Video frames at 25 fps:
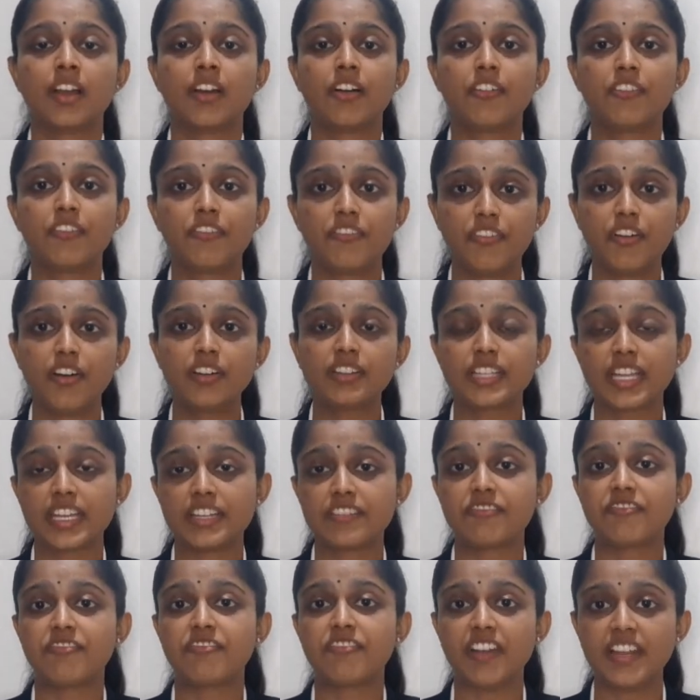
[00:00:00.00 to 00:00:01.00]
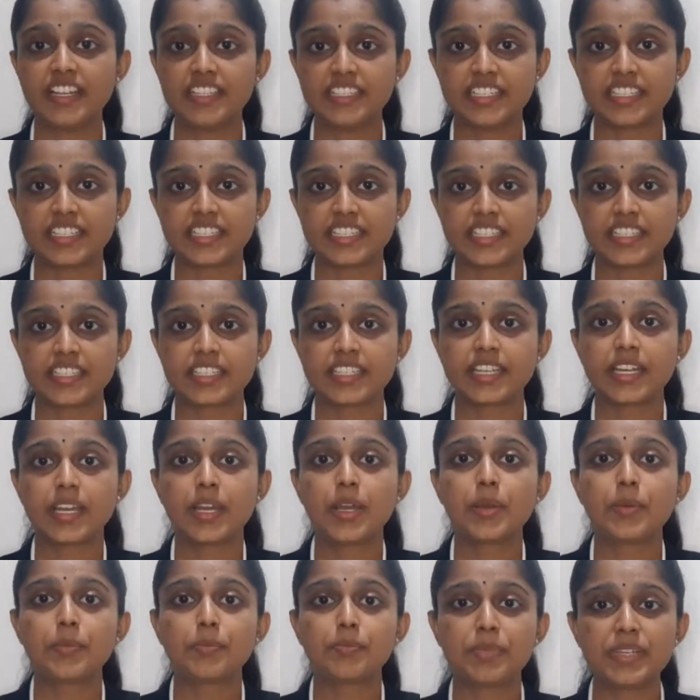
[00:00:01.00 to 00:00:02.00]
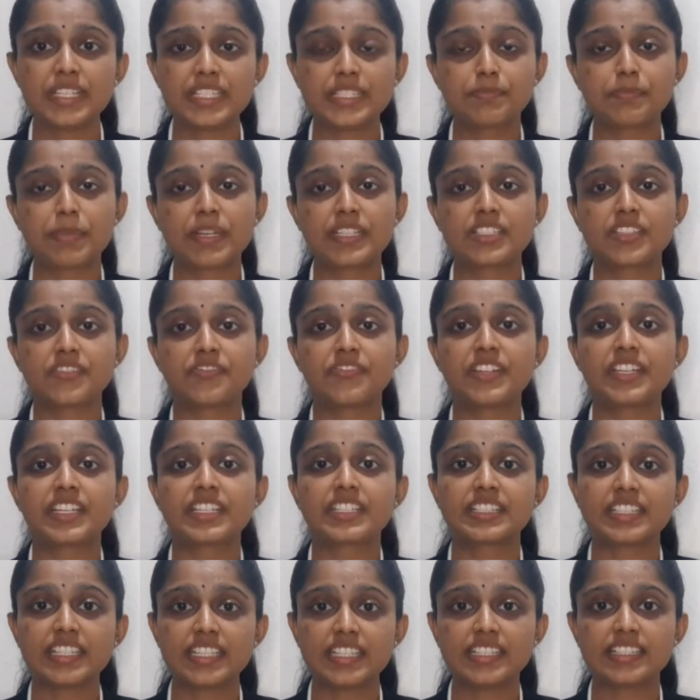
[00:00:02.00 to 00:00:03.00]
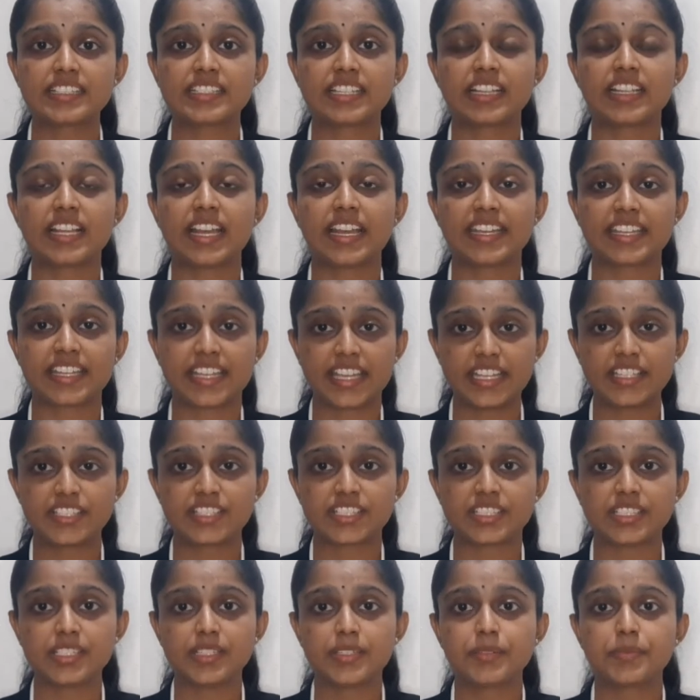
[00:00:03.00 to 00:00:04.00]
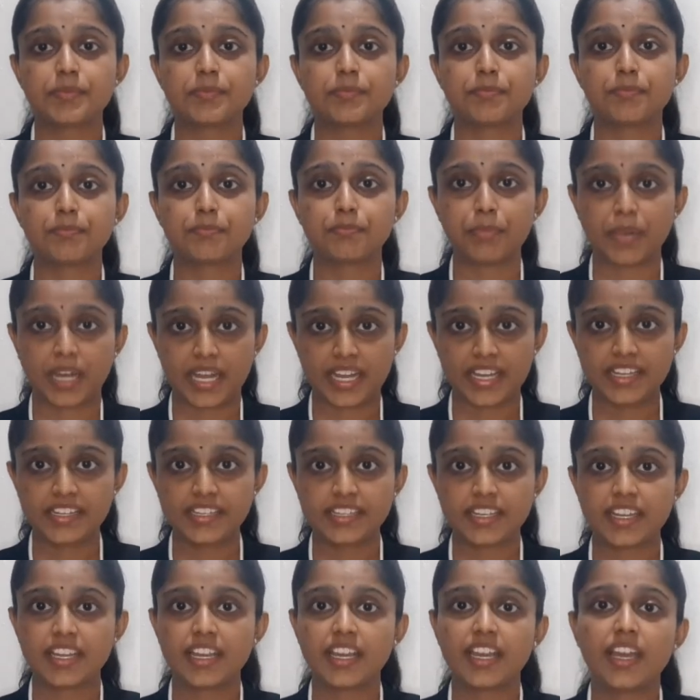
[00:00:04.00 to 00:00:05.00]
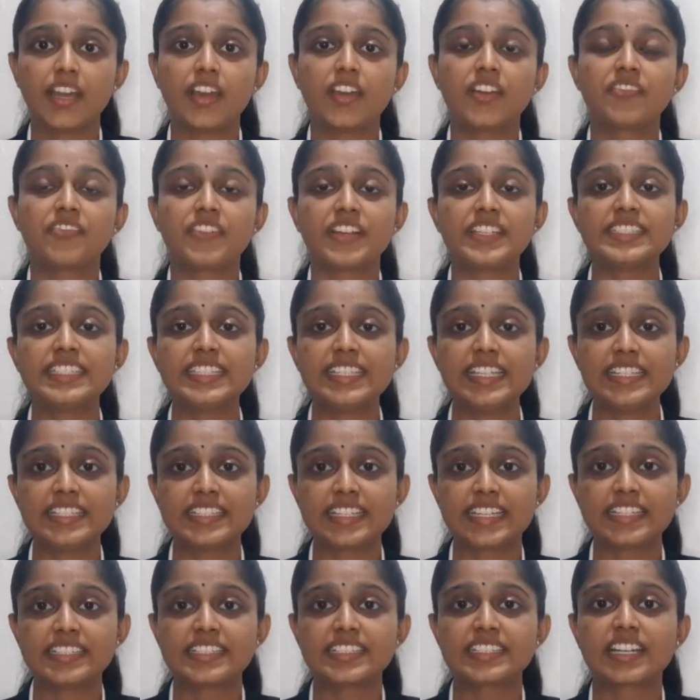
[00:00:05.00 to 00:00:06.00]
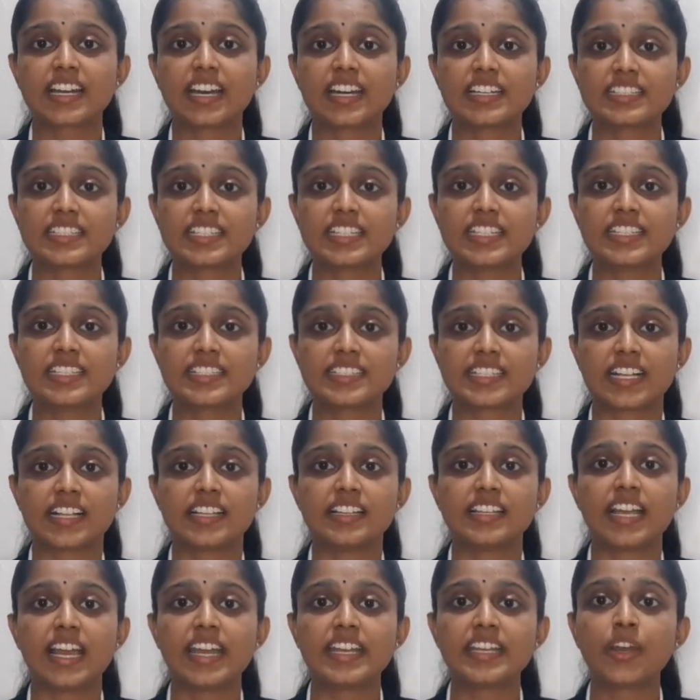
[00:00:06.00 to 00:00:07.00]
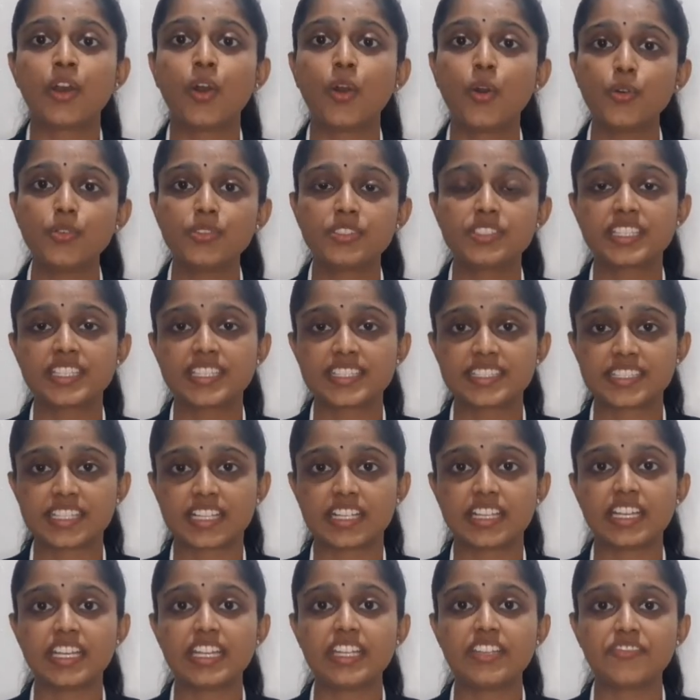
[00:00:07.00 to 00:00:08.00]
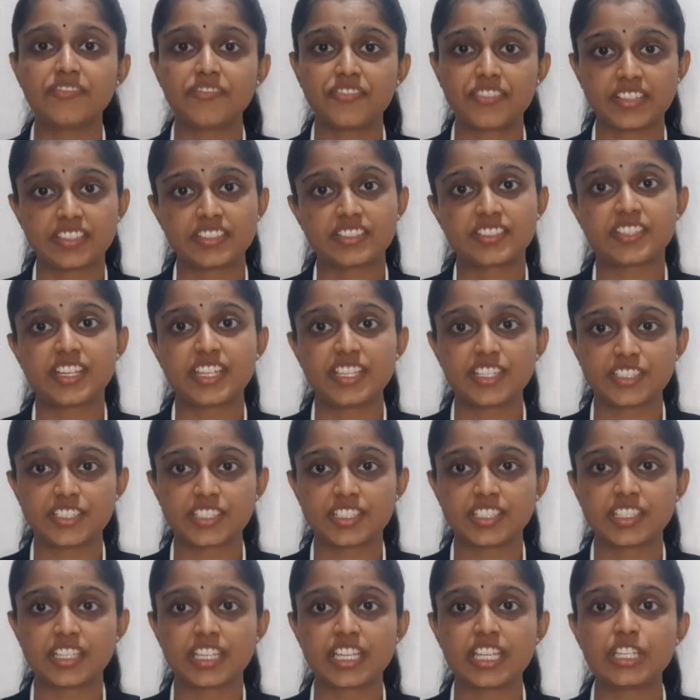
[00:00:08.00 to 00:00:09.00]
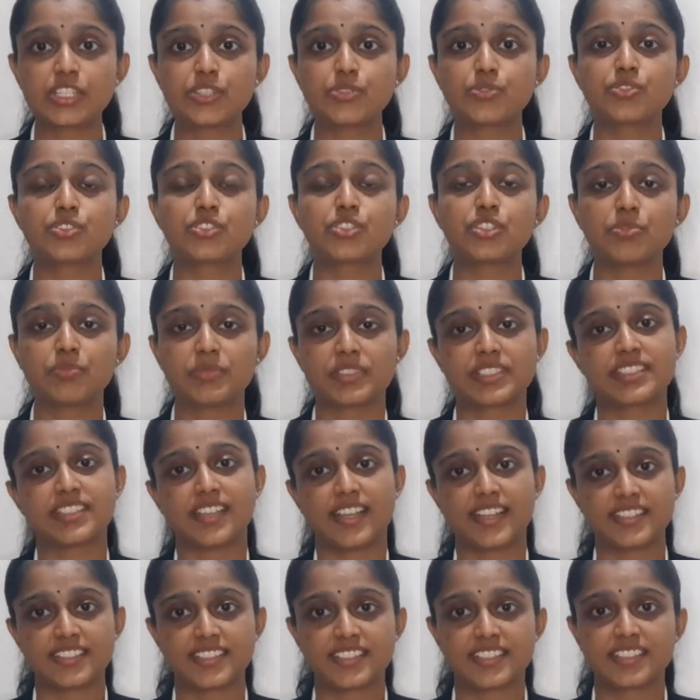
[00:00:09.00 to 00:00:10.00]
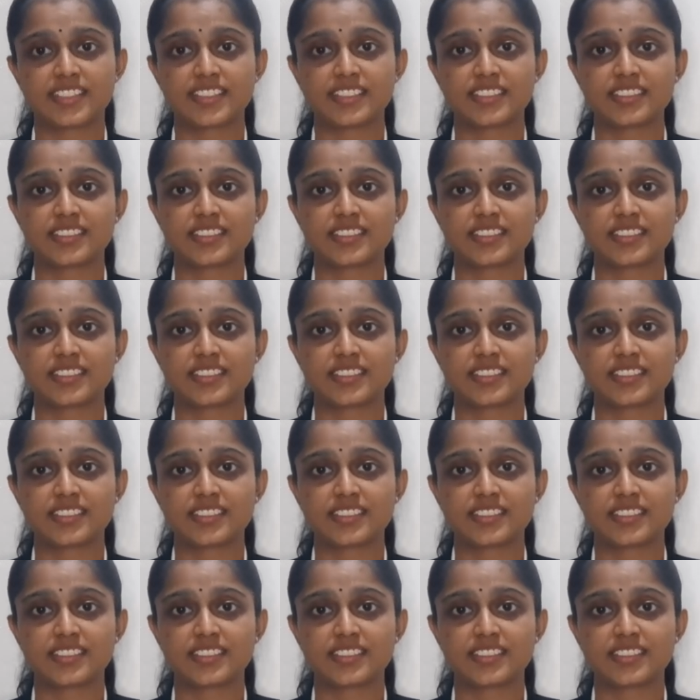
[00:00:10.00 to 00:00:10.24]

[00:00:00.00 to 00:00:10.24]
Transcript: Fourth and finally, bispecific T cell engager BiTE facilitates CAR T cell and host T cell infiltration into tumor sites.